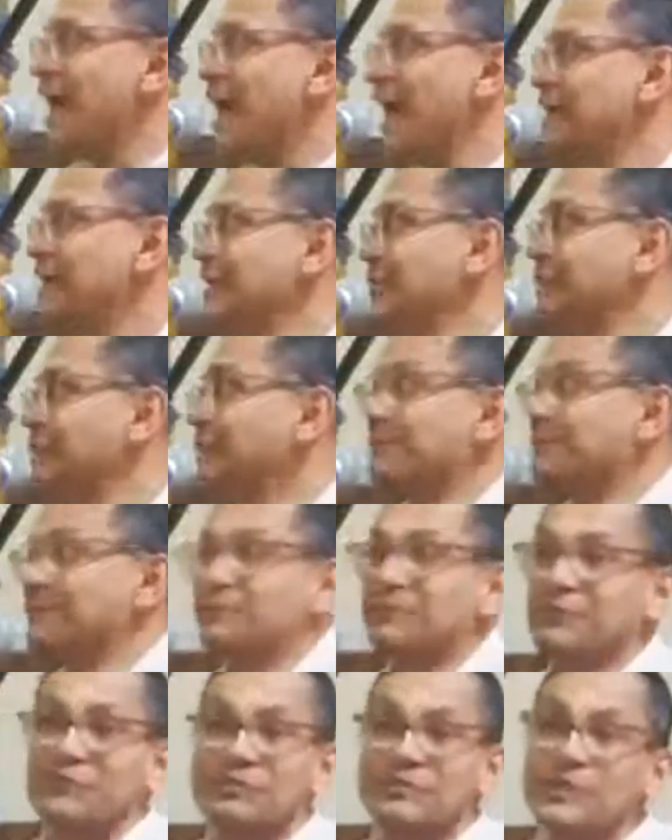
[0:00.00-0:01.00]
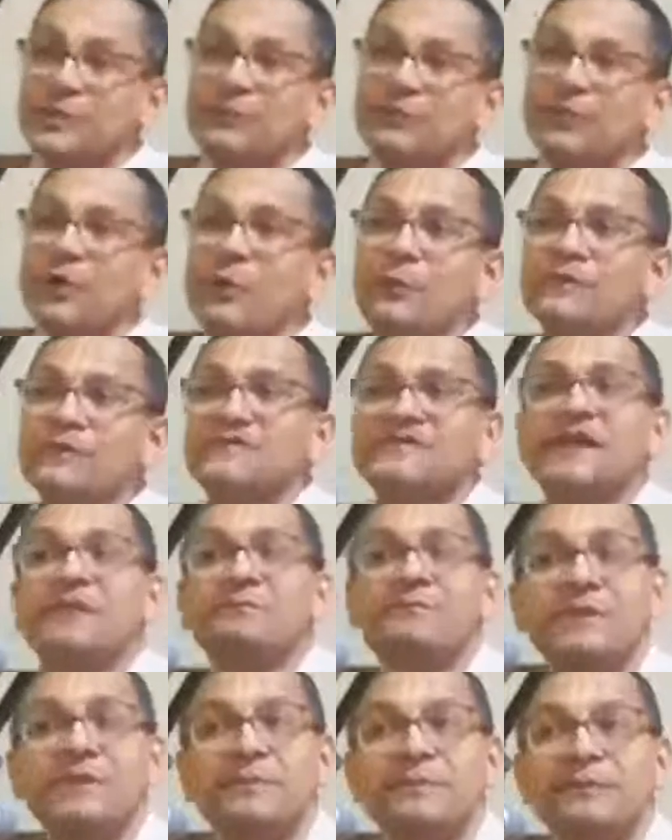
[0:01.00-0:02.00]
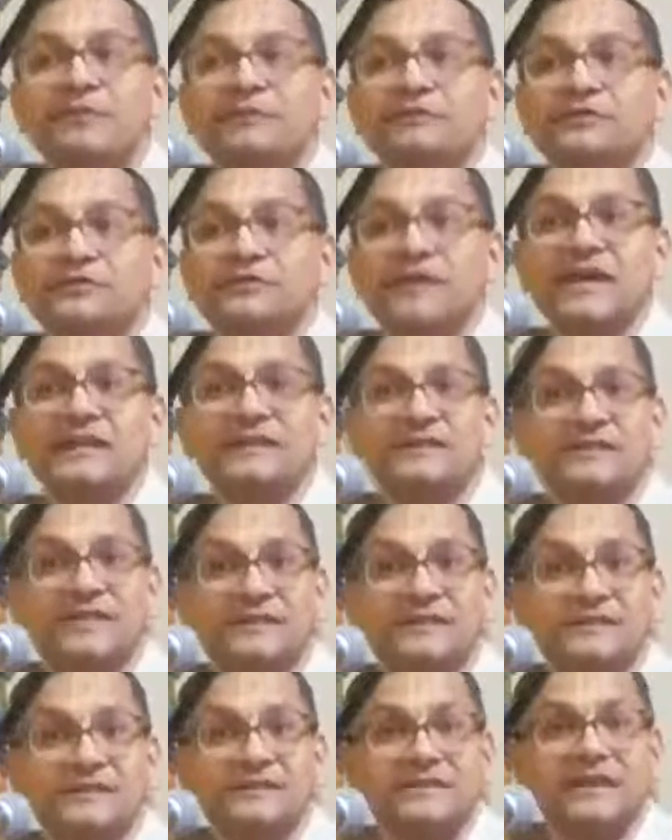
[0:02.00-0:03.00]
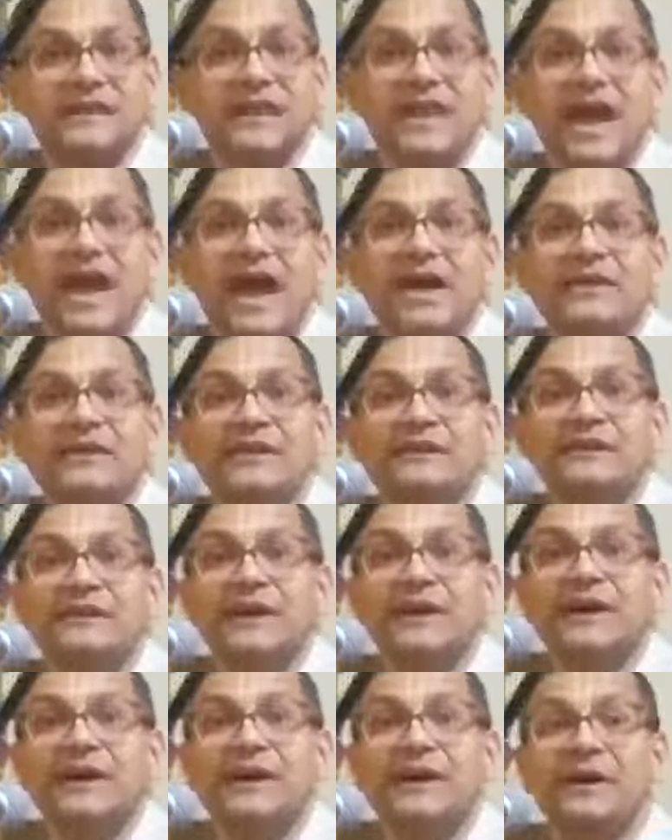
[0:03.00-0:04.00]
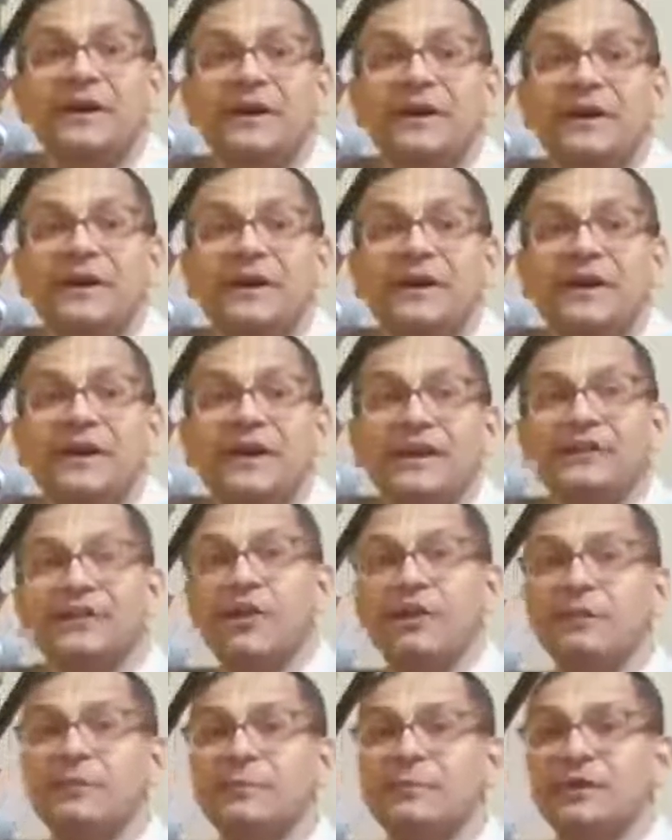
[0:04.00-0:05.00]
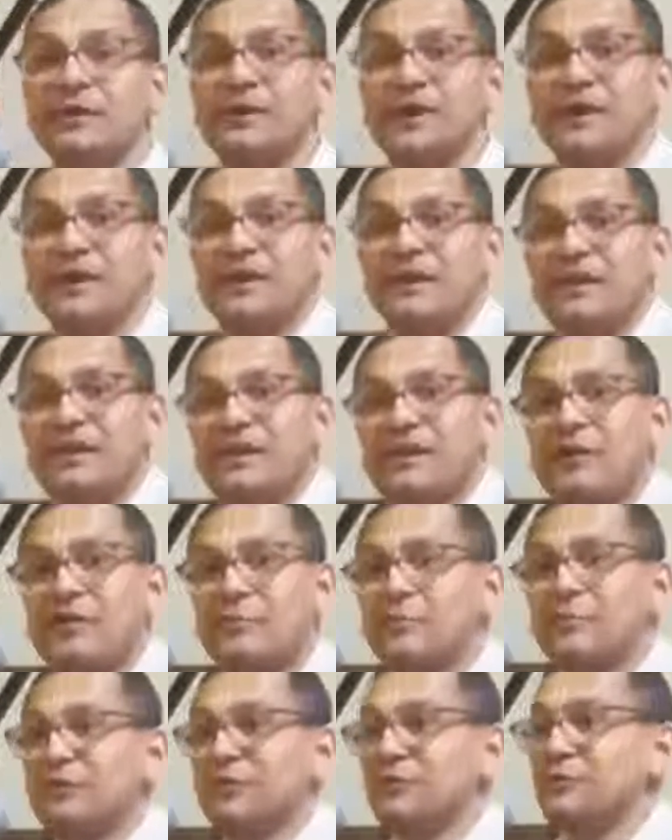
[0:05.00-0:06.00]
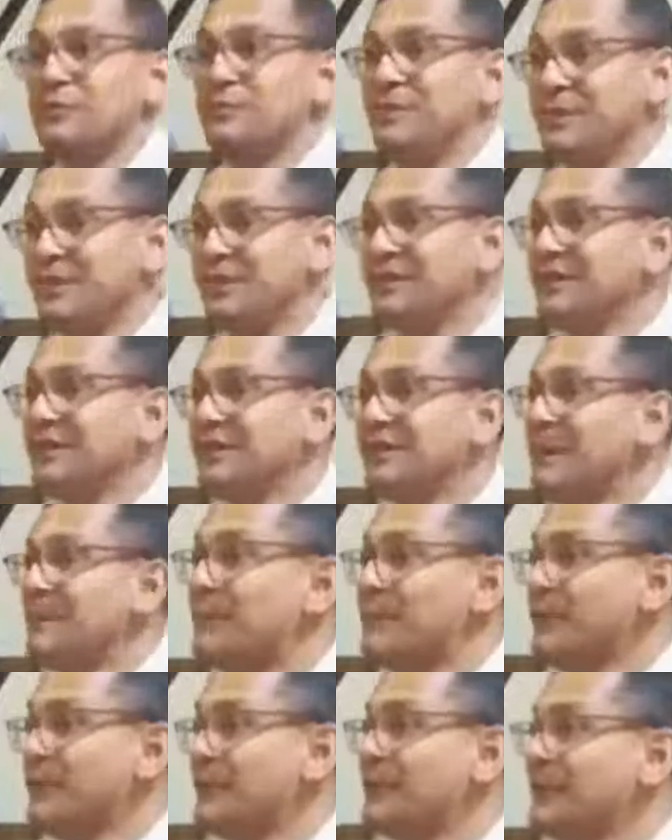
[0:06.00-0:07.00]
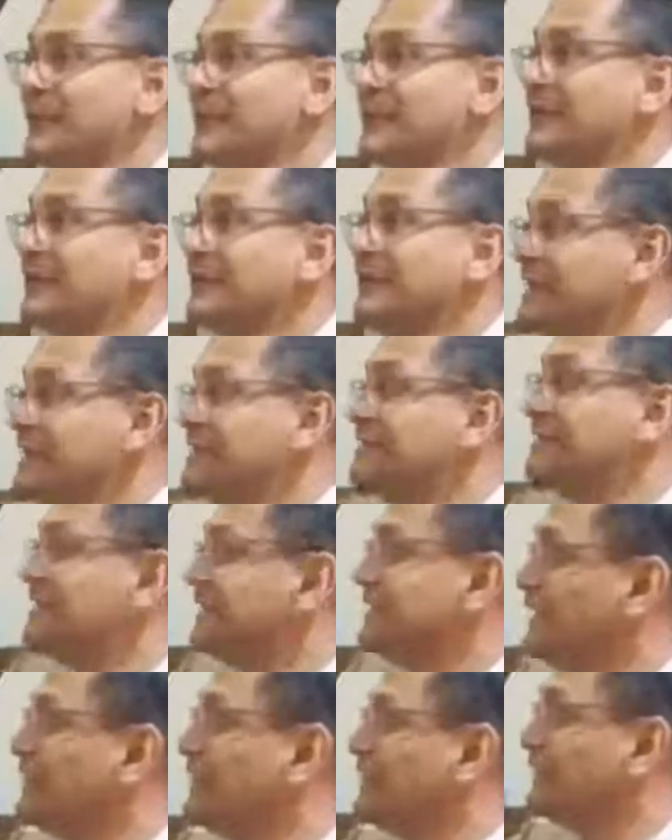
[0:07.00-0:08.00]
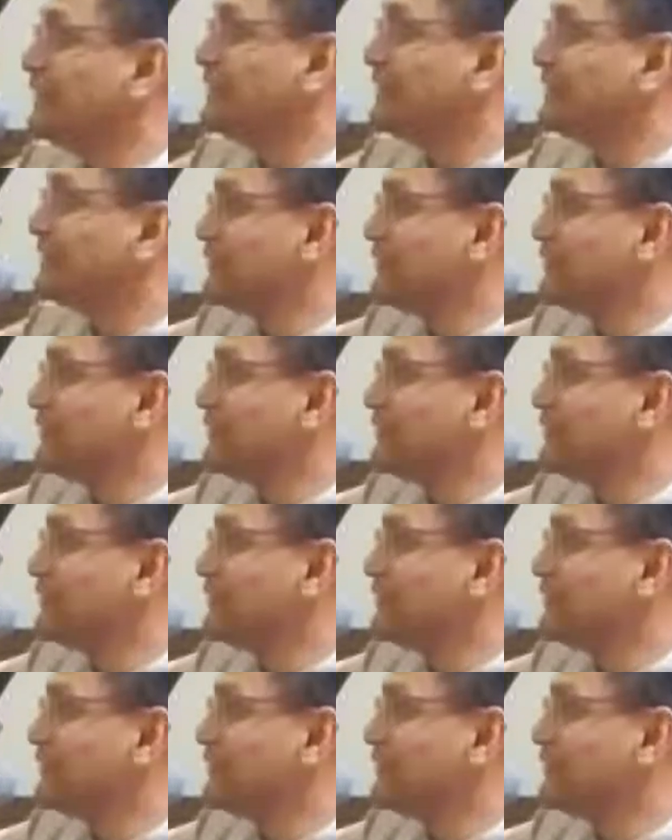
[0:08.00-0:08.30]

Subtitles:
And Krishna will always send people to test us, and in our ability to be perfect ladies and gentlemen.